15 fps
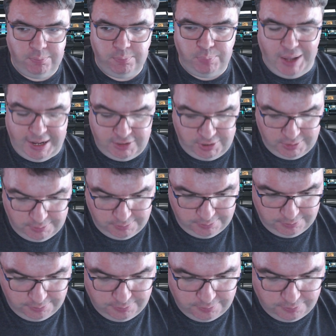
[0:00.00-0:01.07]
But
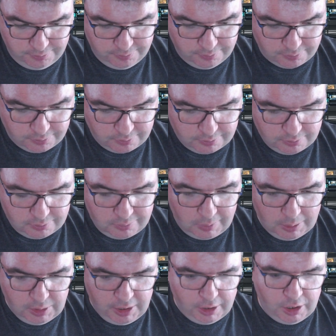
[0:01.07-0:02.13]

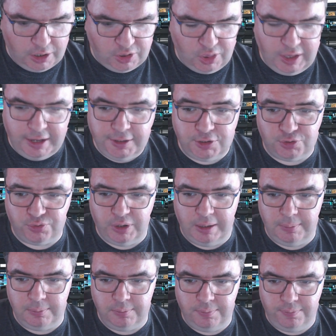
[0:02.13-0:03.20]
there are things
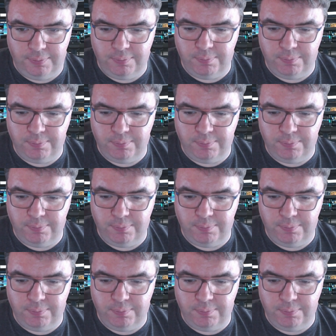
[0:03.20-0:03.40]
from